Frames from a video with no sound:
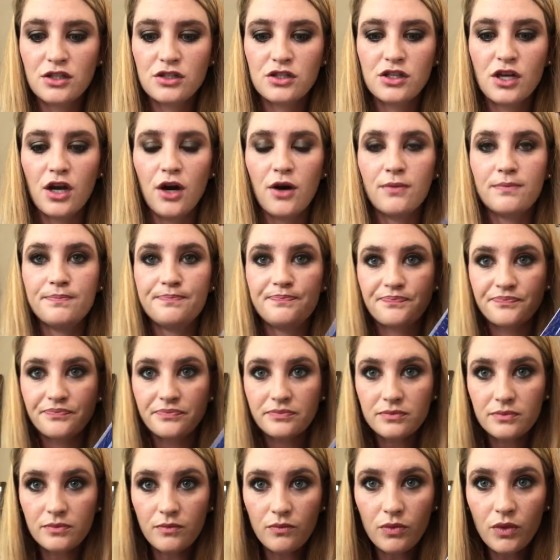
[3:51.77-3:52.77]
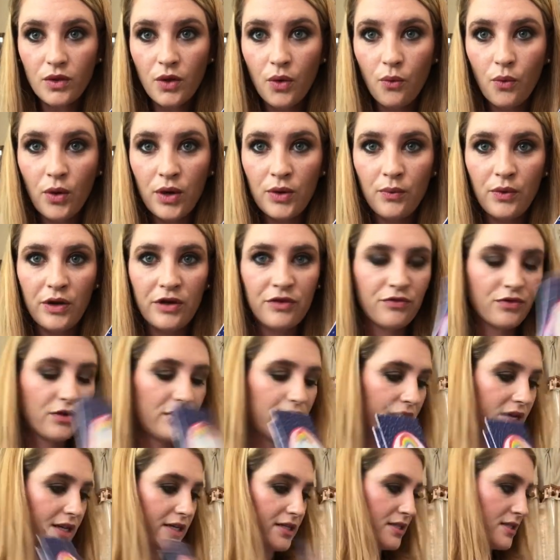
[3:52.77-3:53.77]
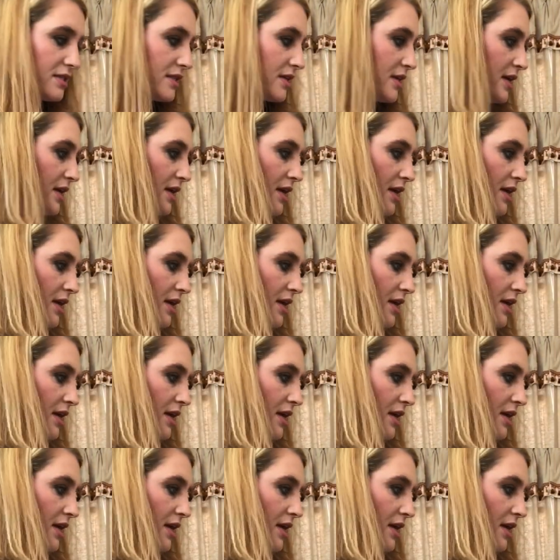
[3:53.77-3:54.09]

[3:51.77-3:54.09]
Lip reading: So win-win for this.